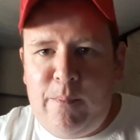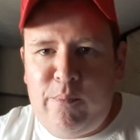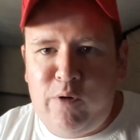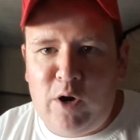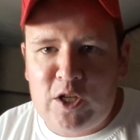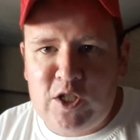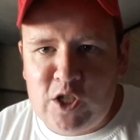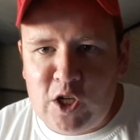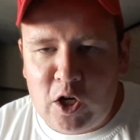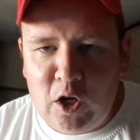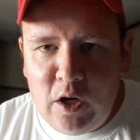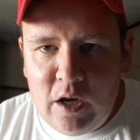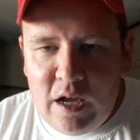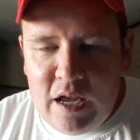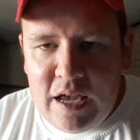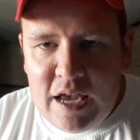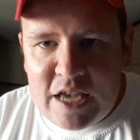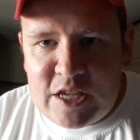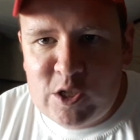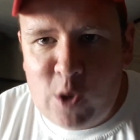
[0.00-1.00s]
Pritzker
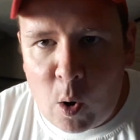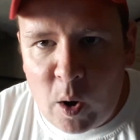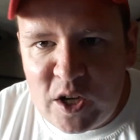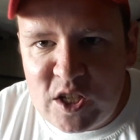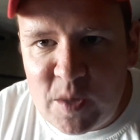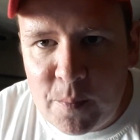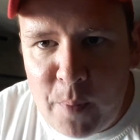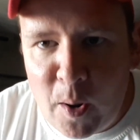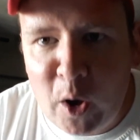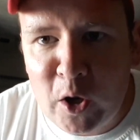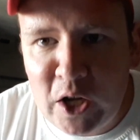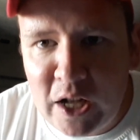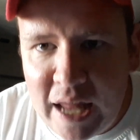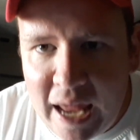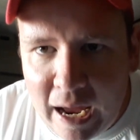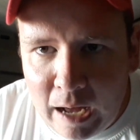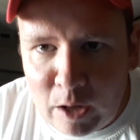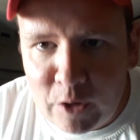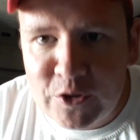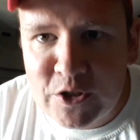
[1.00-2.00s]
is going to burn in
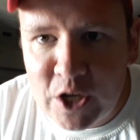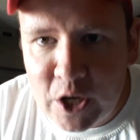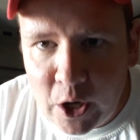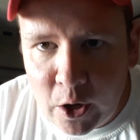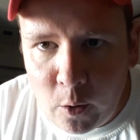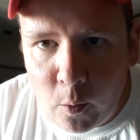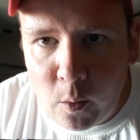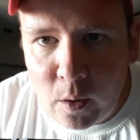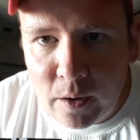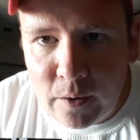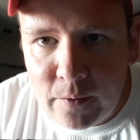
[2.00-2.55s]
hell too.